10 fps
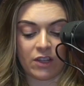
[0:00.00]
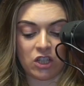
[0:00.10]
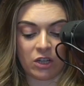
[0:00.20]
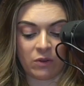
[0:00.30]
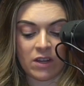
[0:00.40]

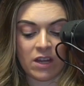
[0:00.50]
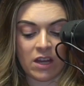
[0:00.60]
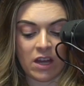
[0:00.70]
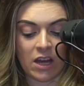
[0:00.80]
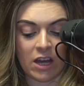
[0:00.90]
too.
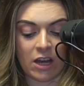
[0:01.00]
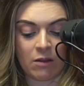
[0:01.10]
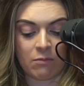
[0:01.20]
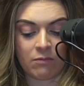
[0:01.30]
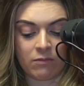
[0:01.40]

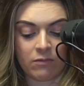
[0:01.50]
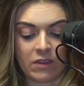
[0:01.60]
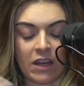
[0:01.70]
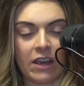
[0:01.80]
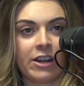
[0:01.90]

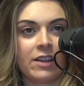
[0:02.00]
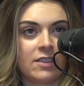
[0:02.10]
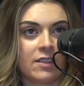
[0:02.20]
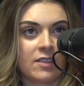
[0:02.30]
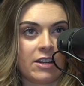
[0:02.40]
The Area
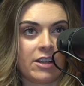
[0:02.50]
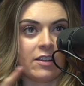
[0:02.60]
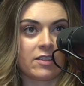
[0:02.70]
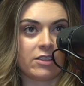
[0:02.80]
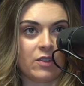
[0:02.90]
6 area
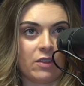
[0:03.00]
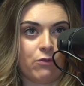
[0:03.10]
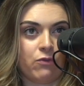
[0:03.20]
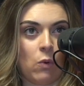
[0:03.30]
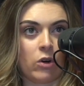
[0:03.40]
does close at
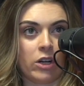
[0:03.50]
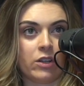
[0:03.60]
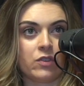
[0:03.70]
4.